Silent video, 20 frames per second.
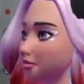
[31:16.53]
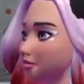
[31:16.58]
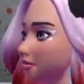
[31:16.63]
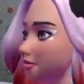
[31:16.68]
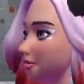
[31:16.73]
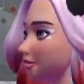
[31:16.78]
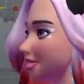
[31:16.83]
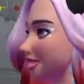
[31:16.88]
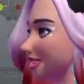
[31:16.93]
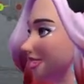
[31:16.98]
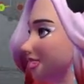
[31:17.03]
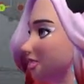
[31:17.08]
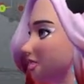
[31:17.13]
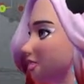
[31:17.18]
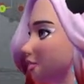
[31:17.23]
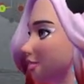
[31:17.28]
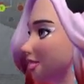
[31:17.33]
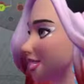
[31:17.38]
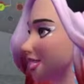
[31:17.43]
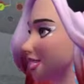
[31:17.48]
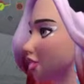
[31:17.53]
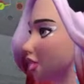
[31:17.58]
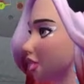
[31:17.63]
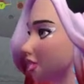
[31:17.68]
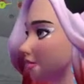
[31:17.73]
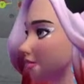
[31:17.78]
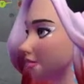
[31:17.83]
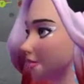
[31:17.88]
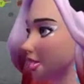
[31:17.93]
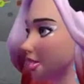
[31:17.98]
Yeah, do use
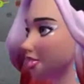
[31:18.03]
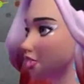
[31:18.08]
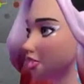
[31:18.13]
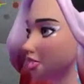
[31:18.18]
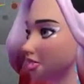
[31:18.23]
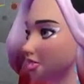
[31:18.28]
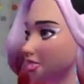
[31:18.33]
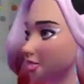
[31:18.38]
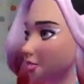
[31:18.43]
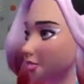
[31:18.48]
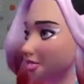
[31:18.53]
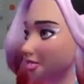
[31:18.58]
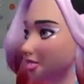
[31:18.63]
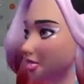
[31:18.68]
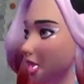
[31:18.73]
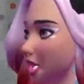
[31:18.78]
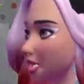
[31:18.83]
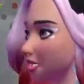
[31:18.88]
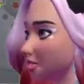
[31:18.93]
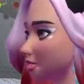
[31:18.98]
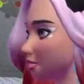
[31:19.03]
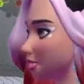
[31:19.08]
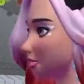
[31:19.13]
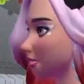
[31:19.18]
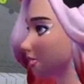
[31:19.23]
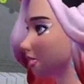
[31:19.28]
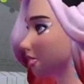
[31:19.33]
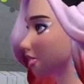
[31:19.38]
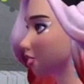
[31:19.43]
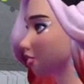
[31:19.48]
modifiers and don't
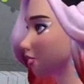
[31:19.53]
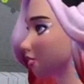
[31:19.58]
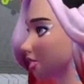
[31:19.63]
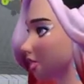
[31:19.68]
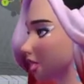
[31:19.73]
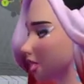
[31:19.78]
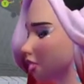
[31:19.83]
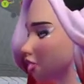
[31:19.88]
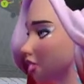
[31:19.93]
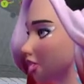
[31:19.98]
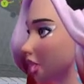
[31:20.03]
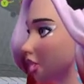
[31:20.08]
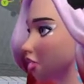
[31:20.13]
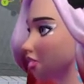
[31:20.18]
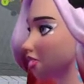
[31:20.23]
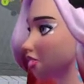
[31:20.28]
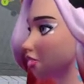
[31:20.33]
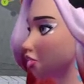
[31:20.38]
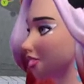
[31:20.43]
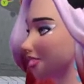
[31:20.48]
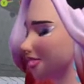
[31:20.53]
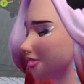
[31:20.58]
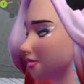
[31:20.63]
apply them to the last possible step.